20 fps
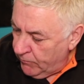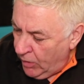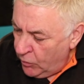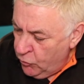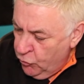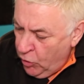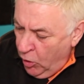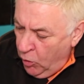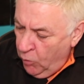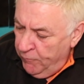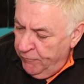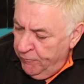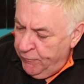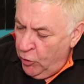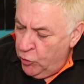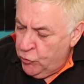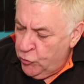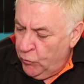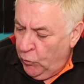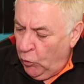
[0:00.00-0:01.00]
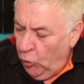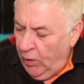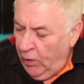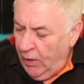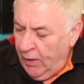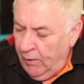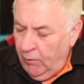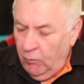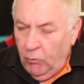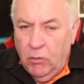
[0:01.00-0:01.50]
So first of all,
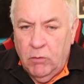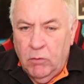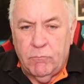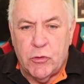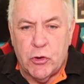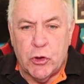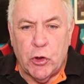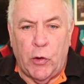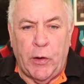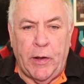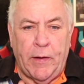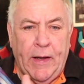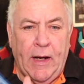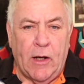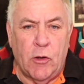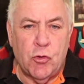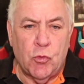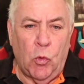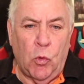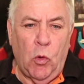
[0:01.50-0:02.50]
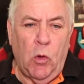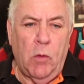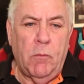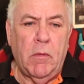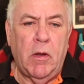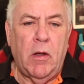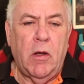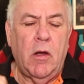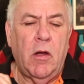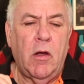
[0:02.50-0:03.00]
I'll show you the actual
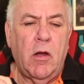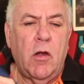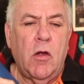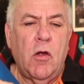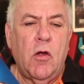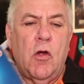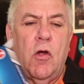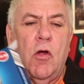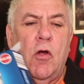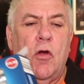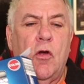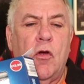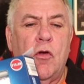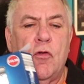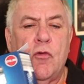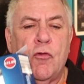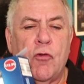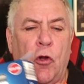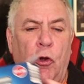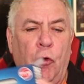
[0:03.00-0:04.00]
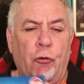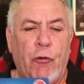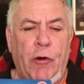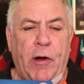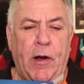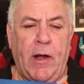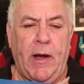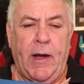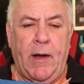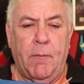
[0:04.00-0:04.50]
soldering
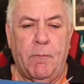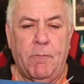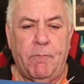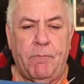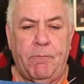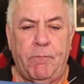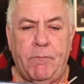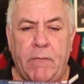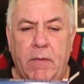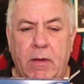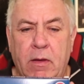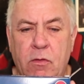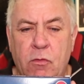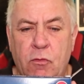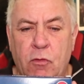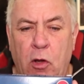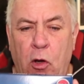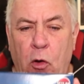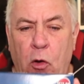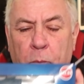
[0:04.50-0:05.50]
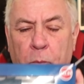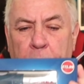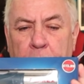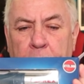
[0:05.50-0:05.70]
iron. So